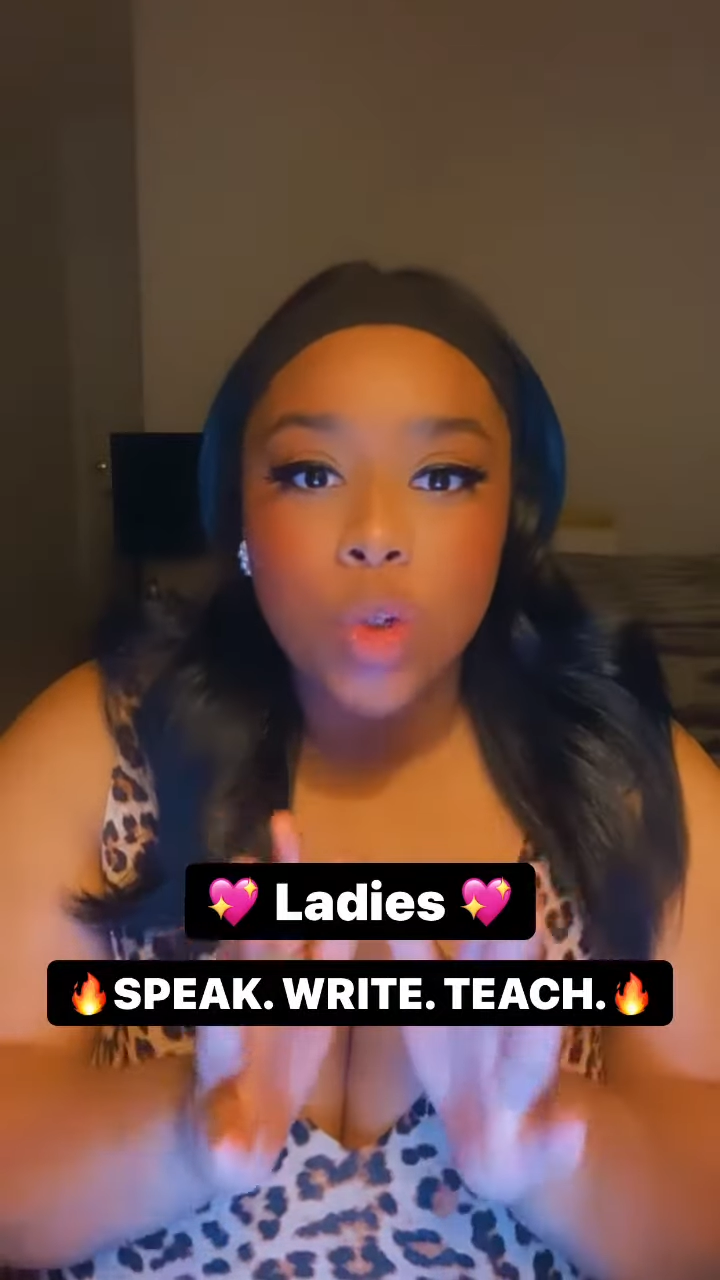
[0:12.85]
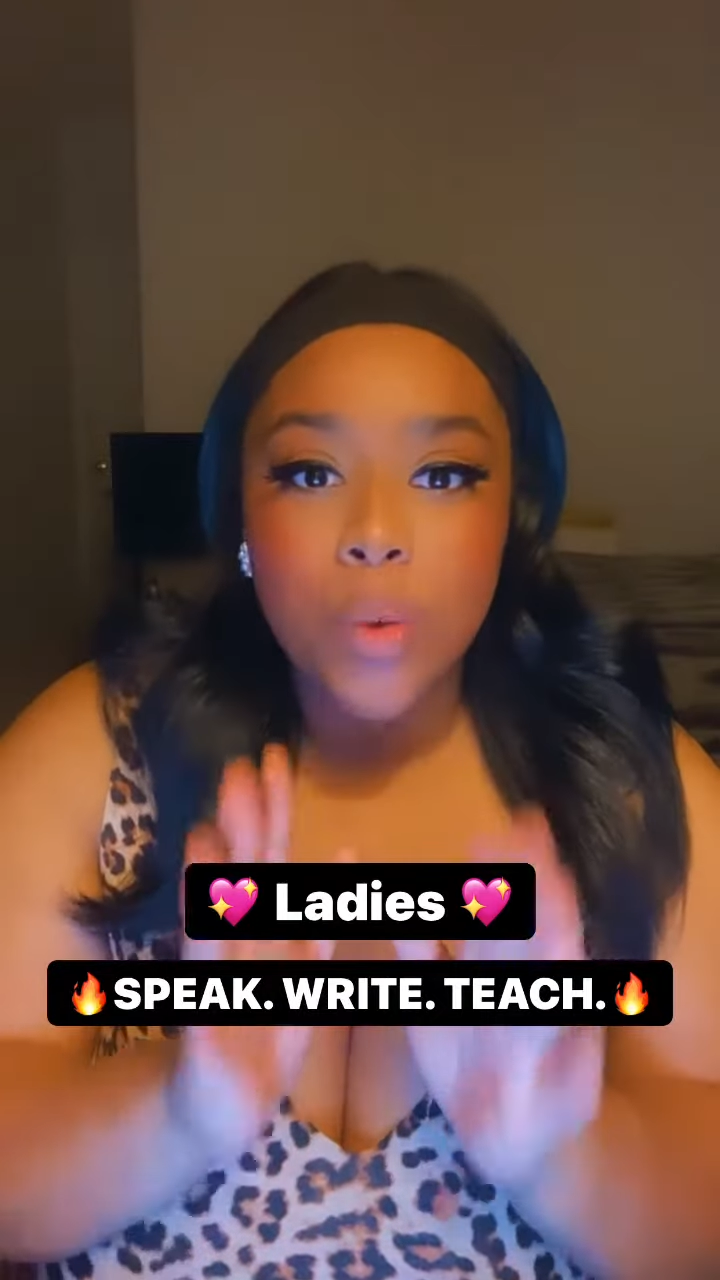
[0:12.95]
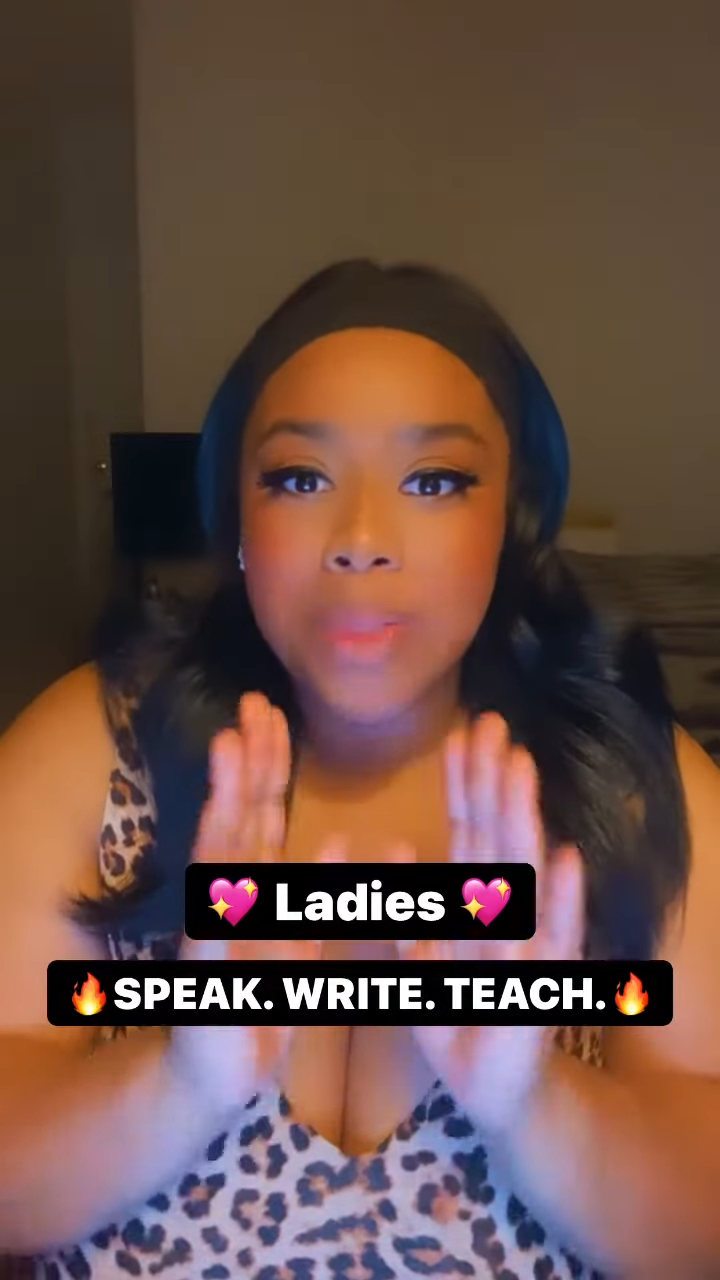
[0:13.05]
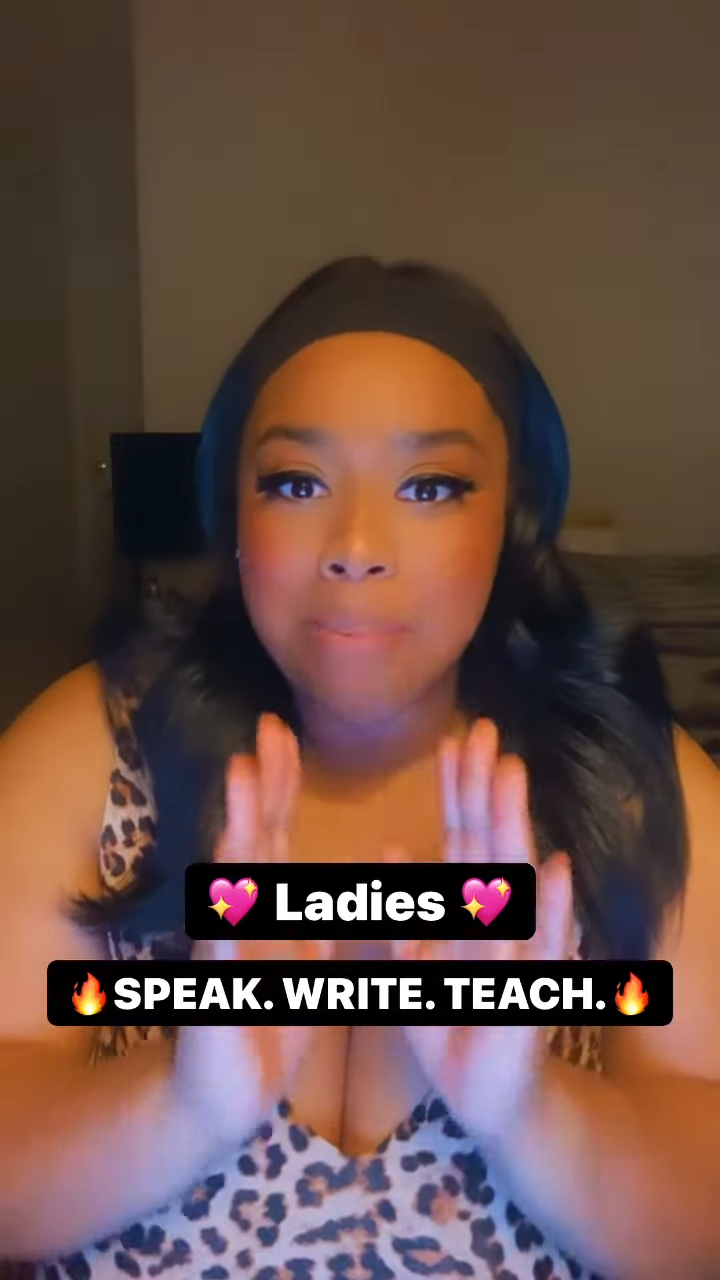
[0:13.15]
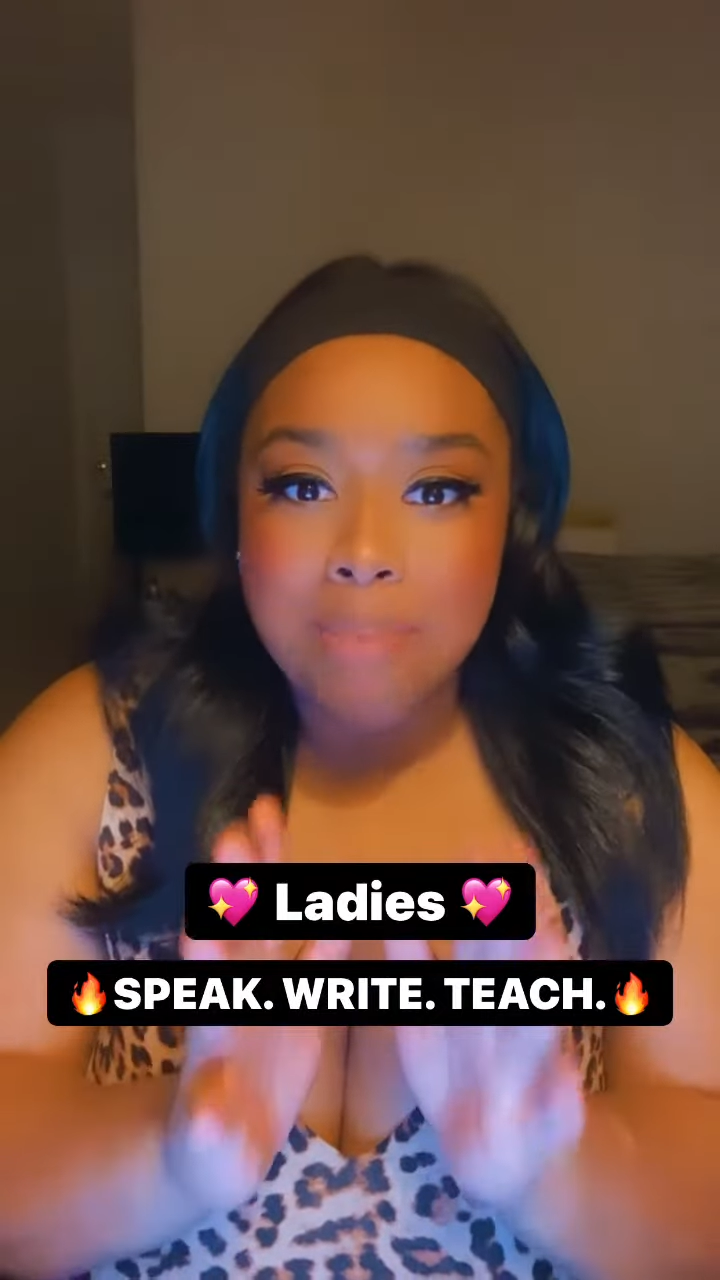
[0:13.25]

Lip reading: you with a